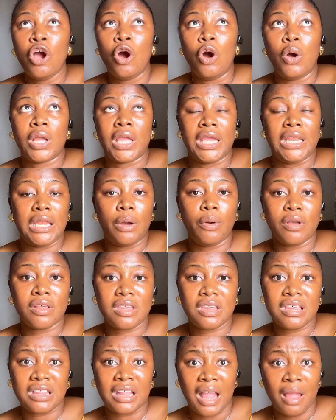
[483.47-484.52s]
Okay, there was
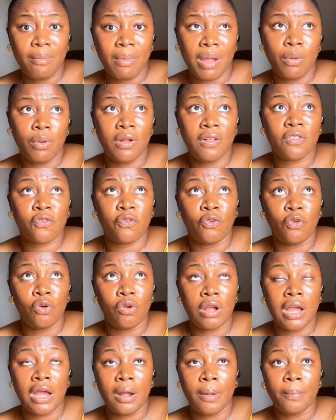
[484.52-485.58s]
this time I went
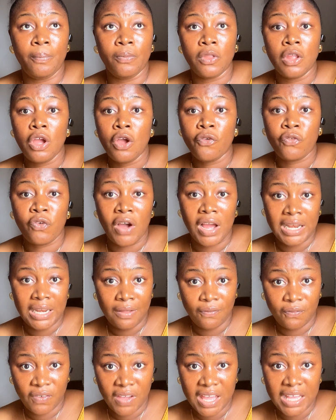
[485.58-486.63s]
for an
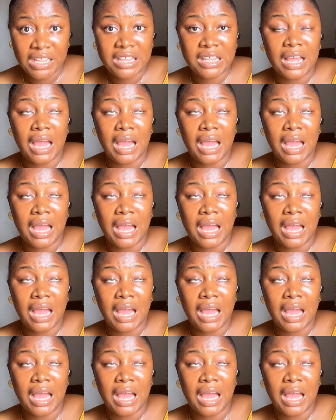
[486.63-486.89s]
event.